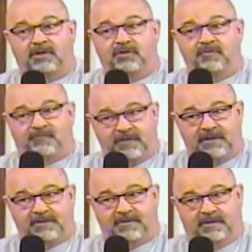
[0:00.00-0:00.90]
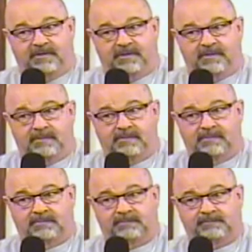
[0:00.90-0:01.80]
you finish it
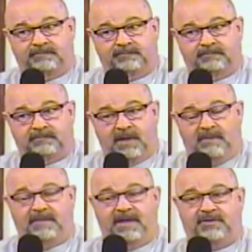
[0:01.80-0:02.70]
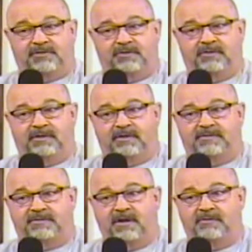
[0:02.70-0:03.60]
and make sure that
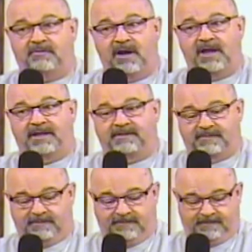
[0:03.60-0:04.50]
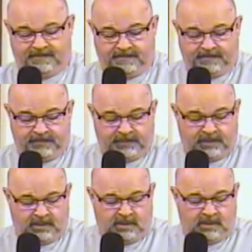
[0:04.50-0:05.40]
it's done right.
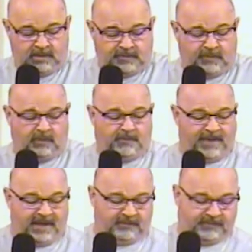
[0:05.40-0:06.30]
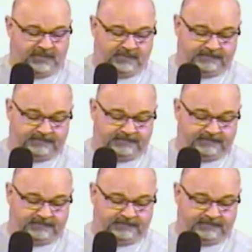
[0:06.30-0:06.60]
So, about